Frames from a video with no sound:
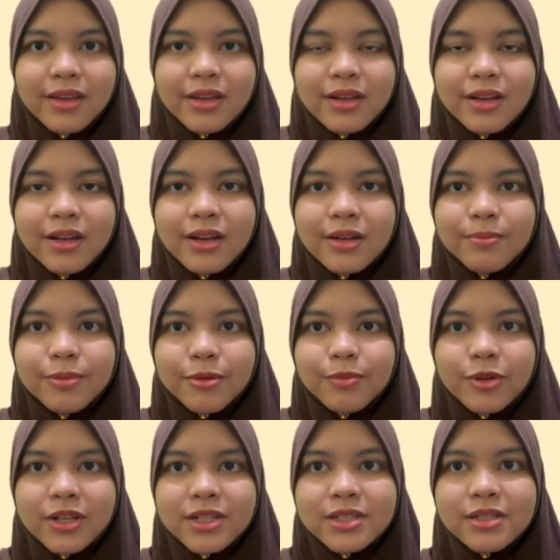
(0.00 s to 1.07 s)
The
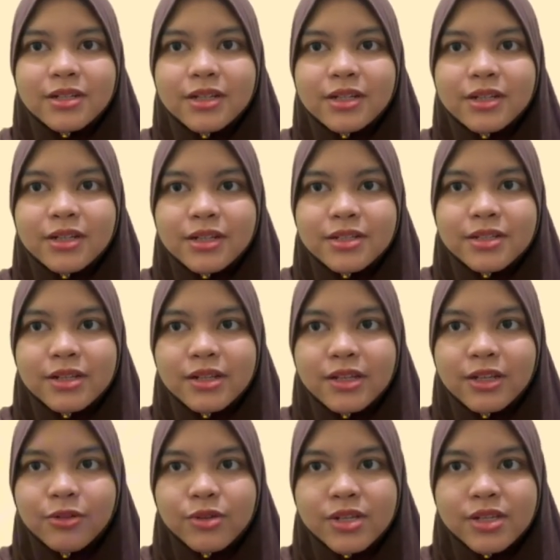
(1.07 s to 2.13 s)
population regression
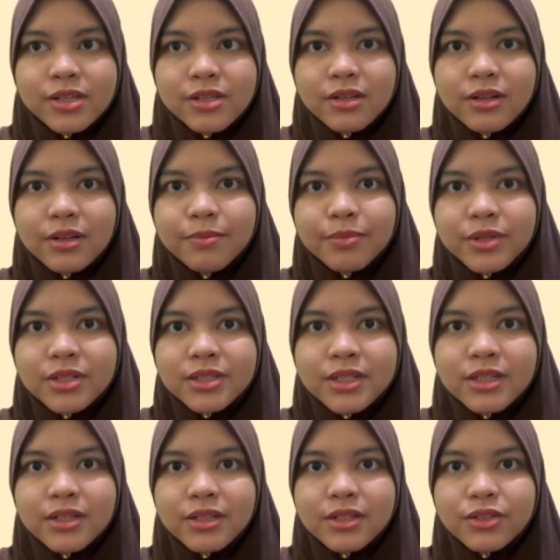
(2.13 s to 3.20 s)
equation
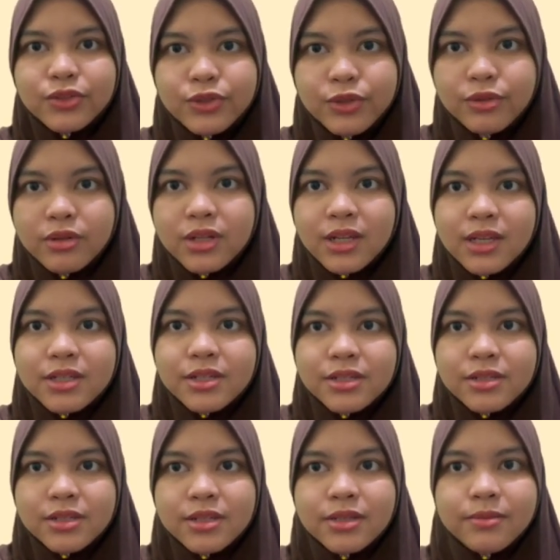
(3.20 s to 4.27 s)
represents the true
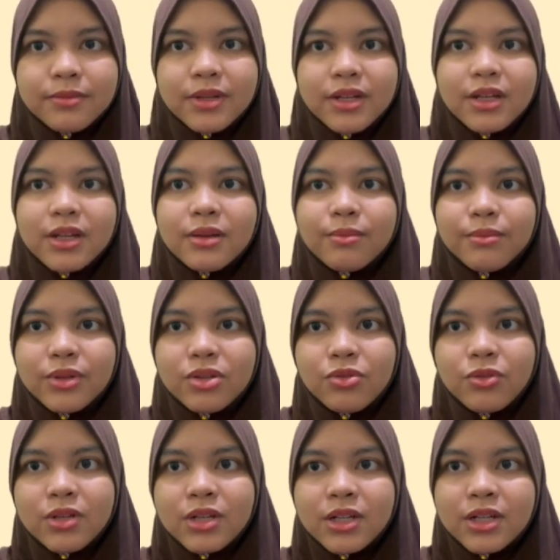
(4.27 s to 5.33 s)
relationship
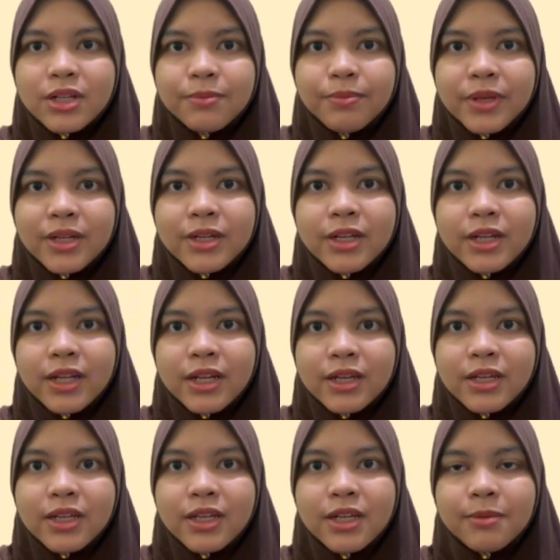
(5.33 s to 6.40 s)
between the dependent
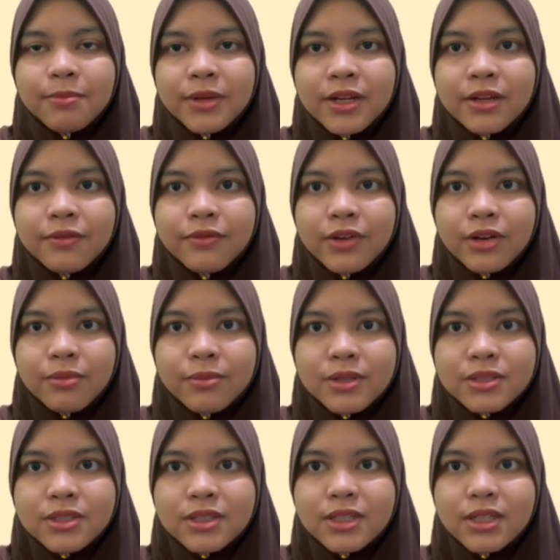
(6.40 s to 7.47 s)
and independent
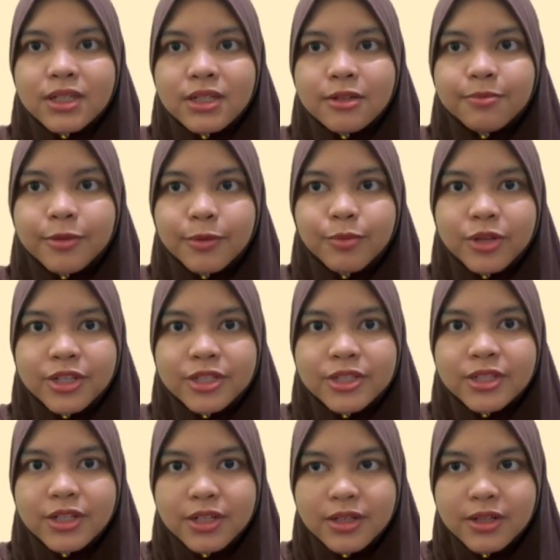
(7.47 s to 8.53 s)
variables in the
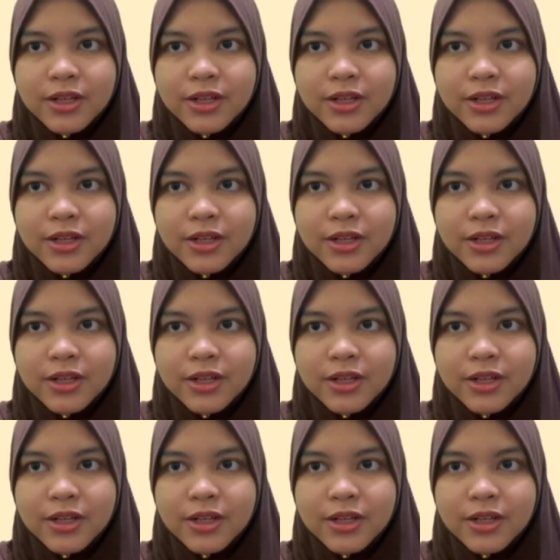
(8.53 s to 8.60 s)
population.